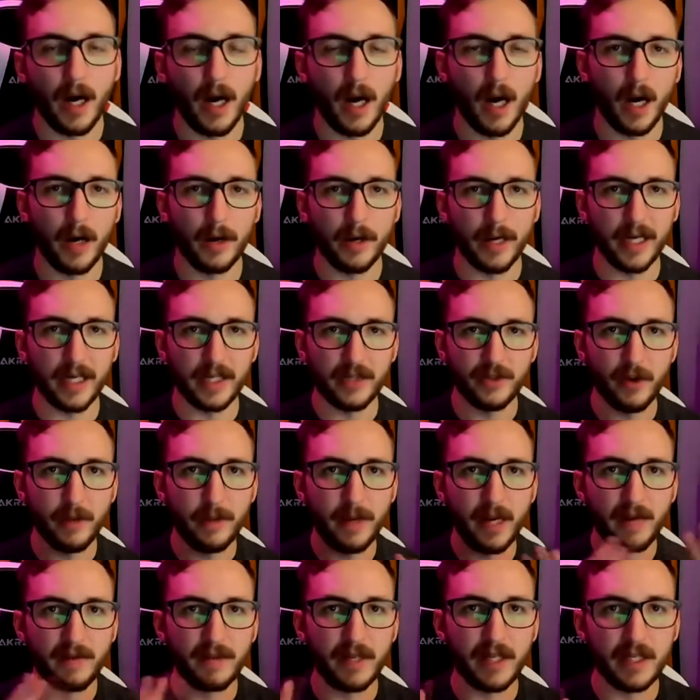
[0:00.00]
Alright, so I'm
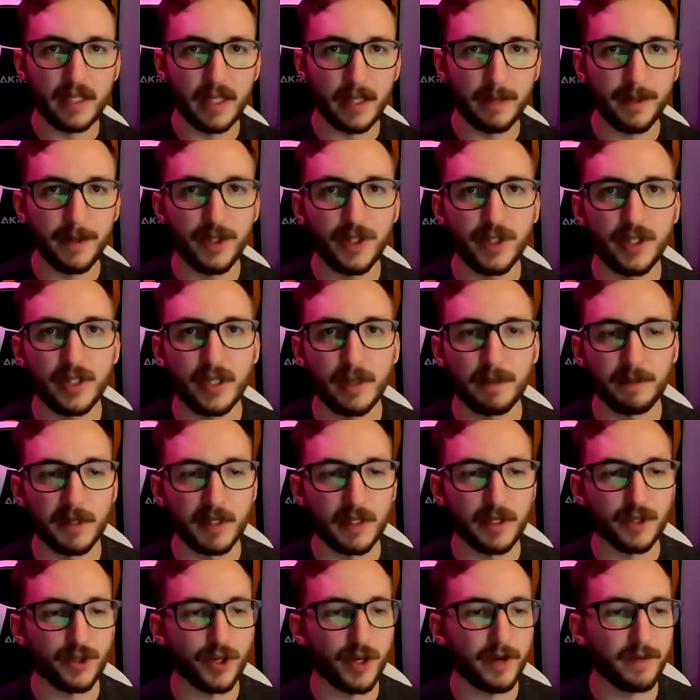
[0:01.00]
going to have these images up on
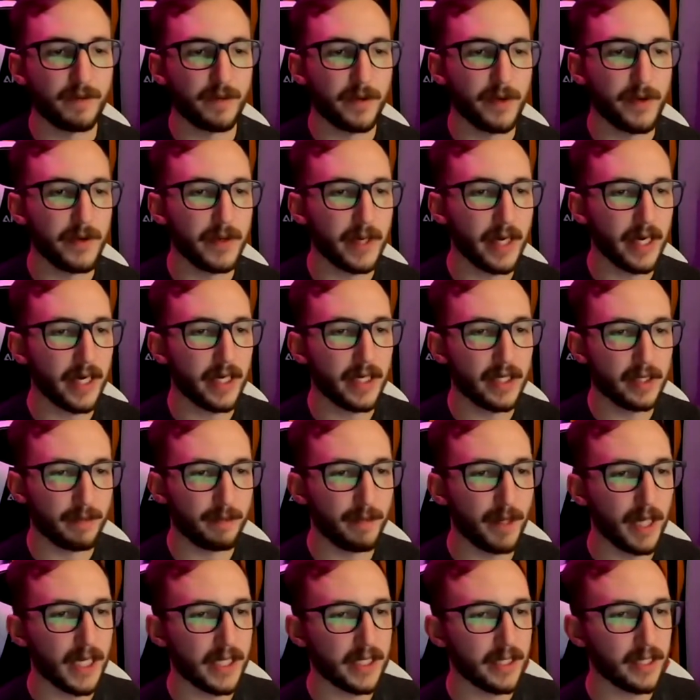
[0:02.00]
the screen for you guys,
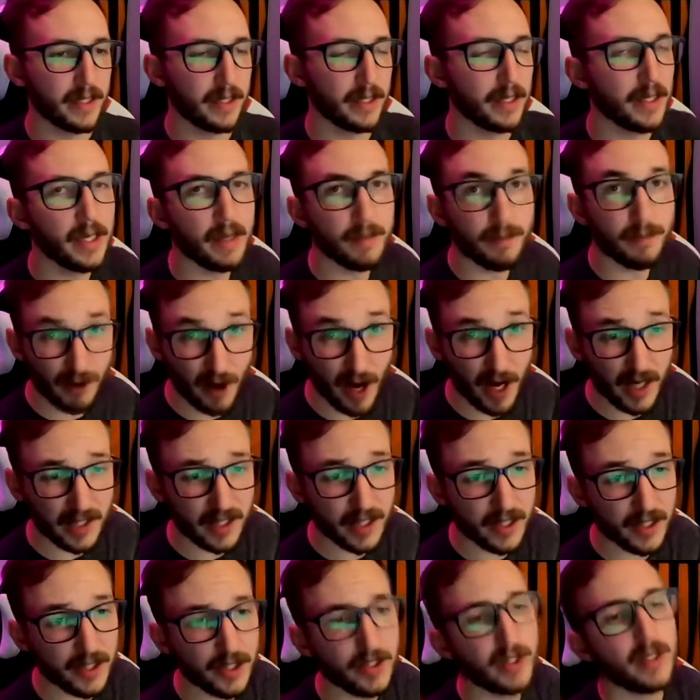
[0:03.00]
but the
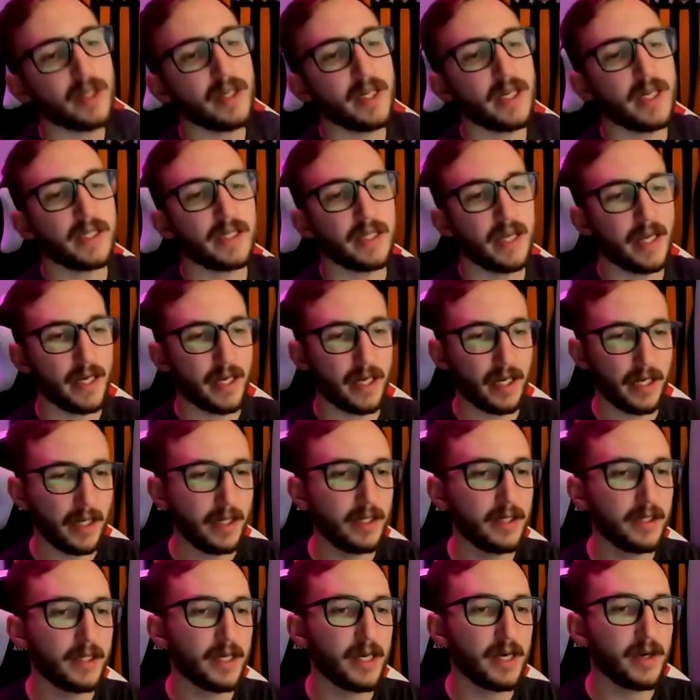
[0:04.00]
processor is a
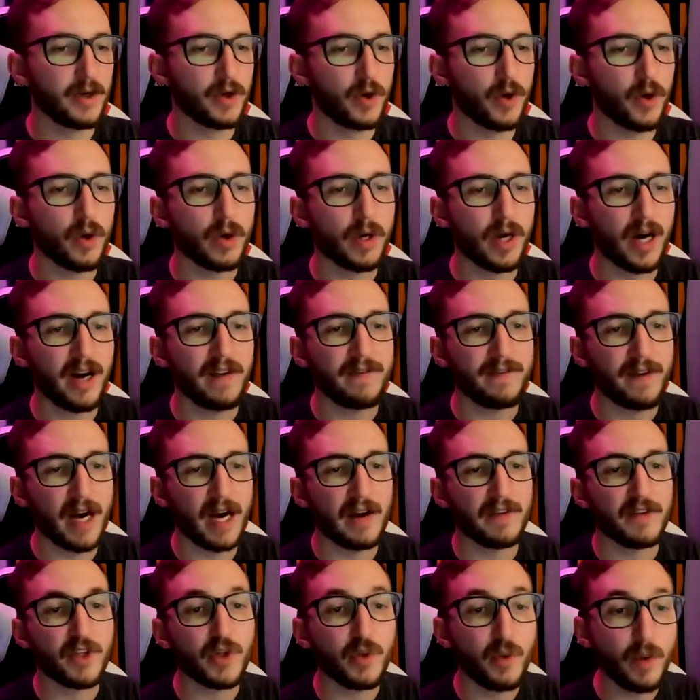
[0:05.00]
Intel Core
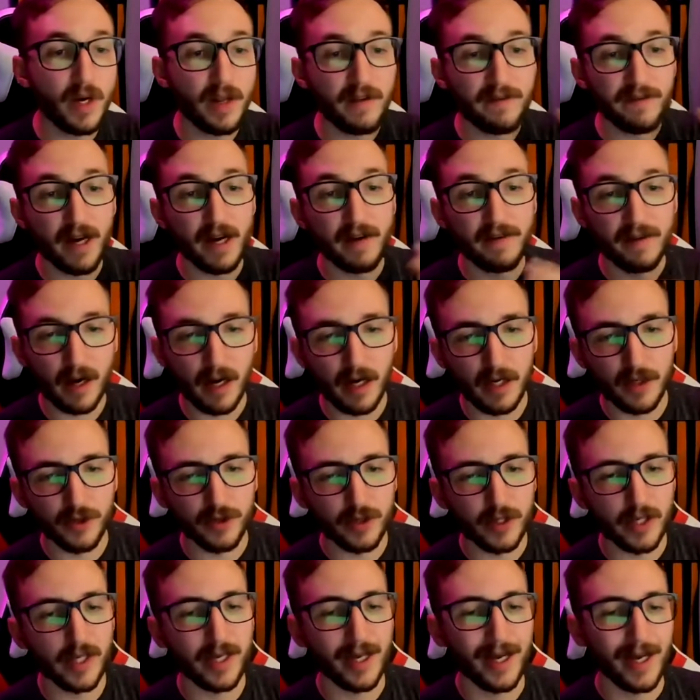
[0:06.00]

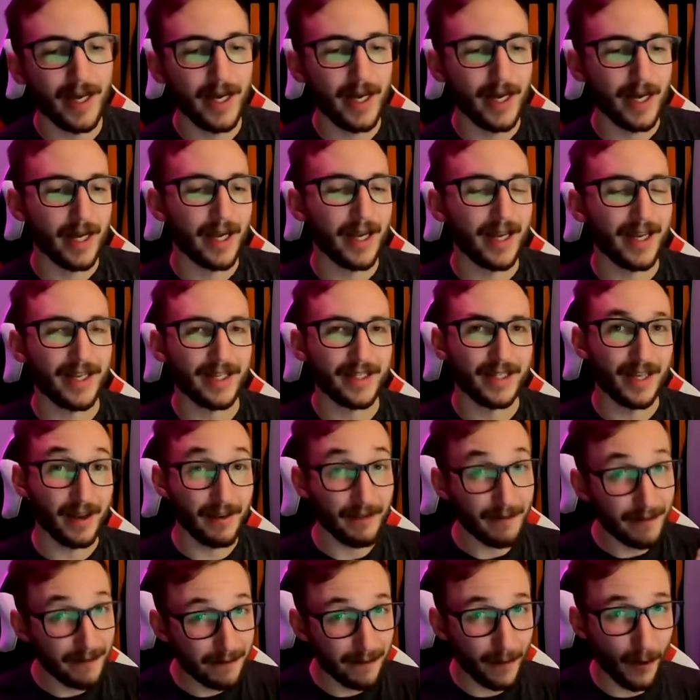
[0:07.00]
i5-2500. It is
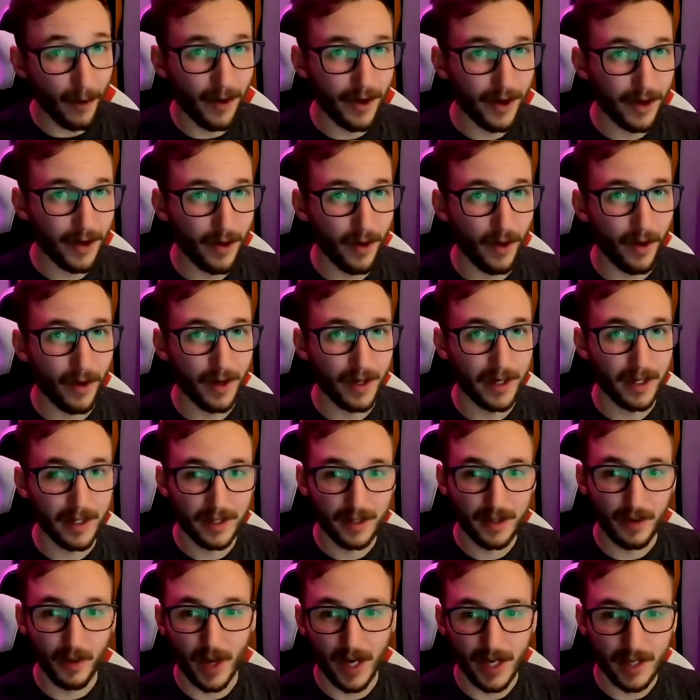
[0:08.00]
a
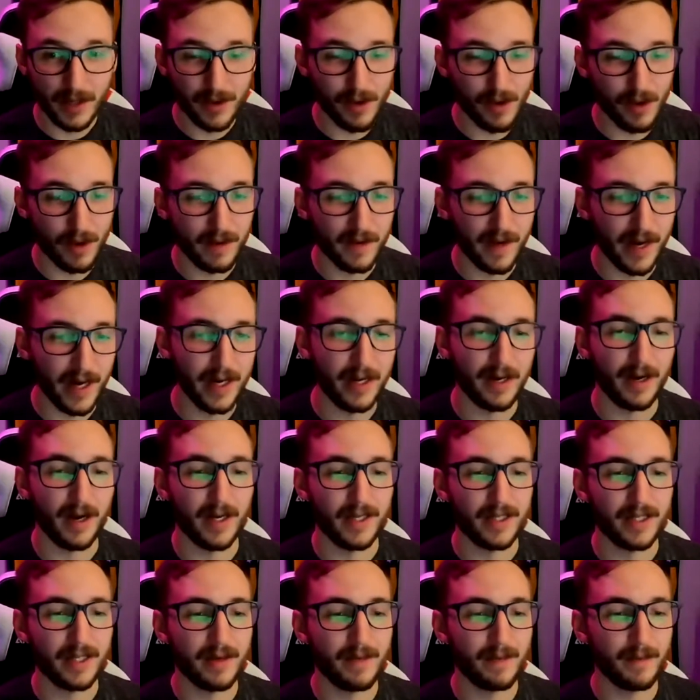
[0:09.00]
4-core, quad-core, right?
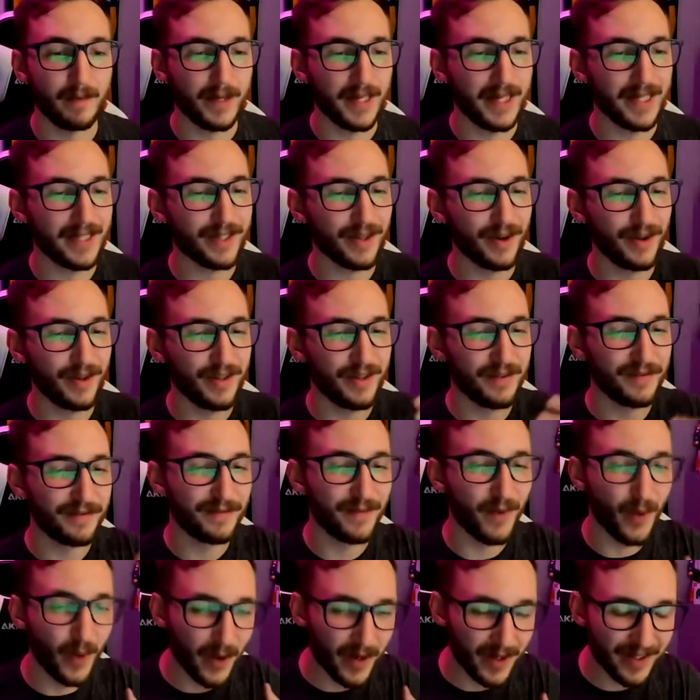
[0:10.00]
Awesome, but it's only
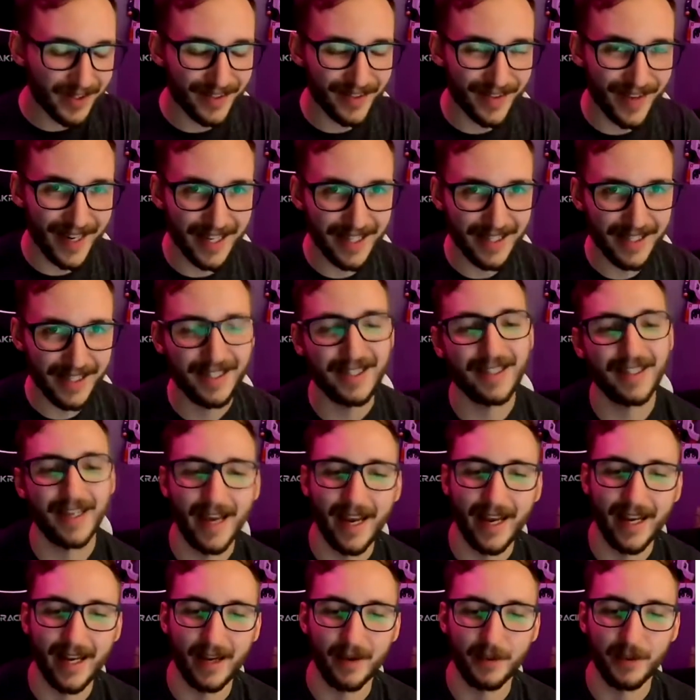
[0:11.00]
4 threads,
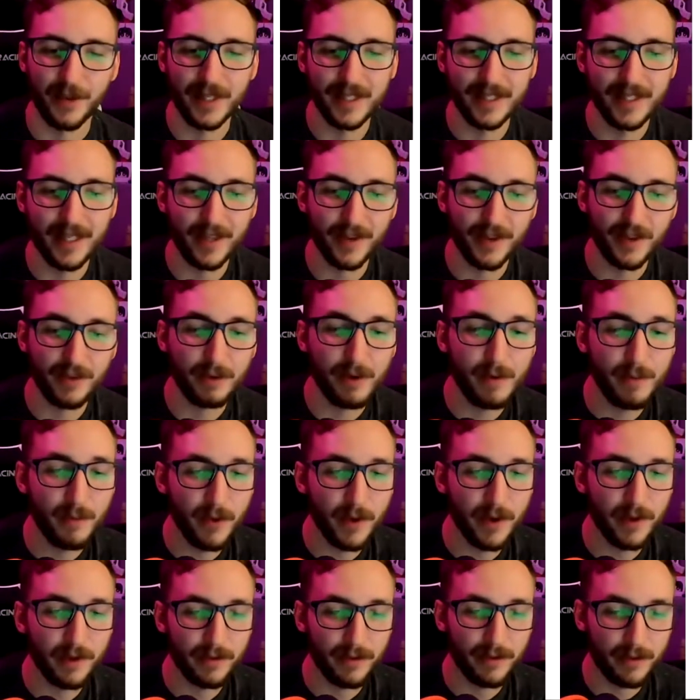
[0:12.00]
and it runs at
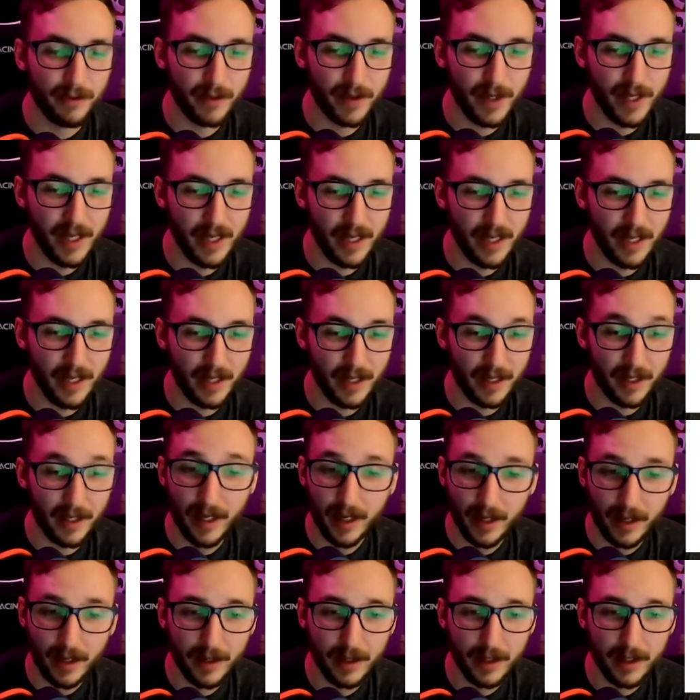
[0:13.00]
3.3
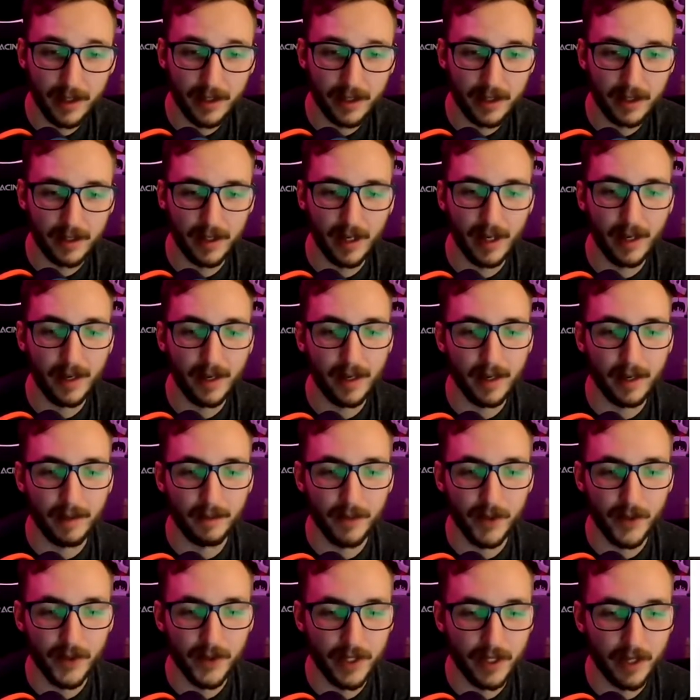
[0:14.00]
gigahertz
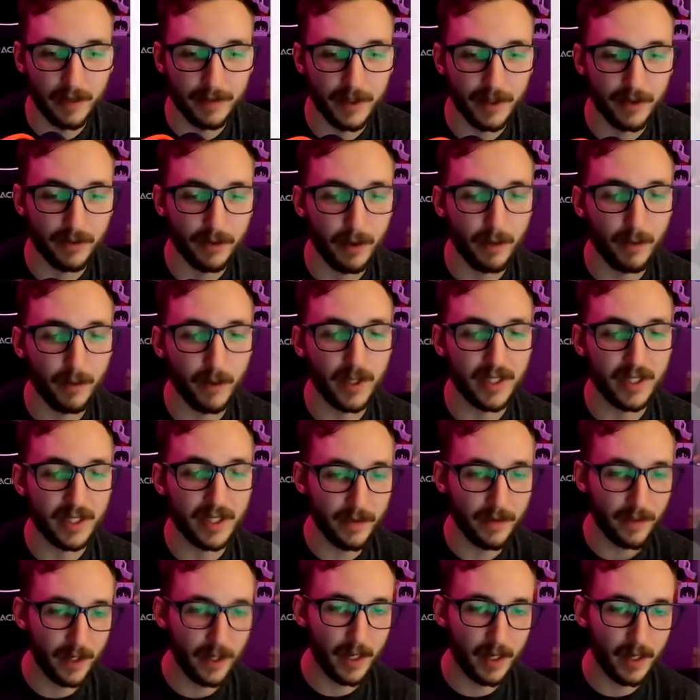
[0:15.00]
and boosted up to
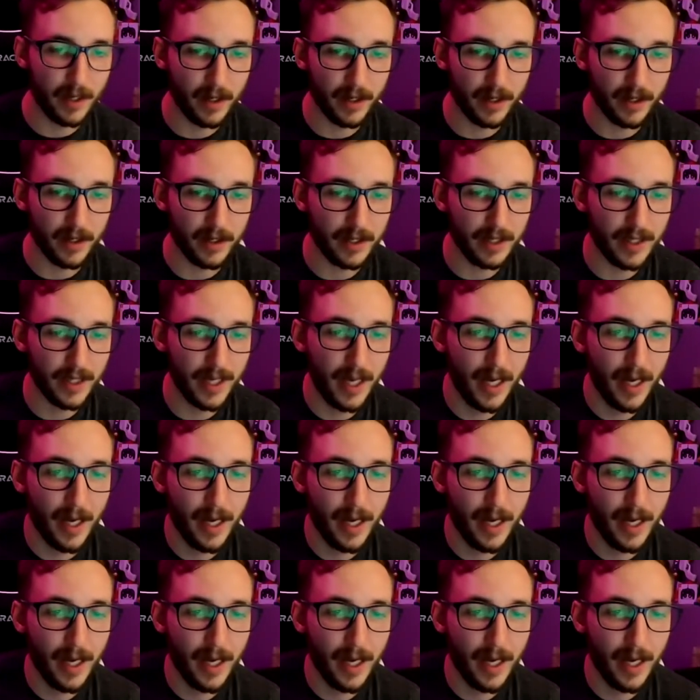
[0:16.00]
3.7 gigahertz.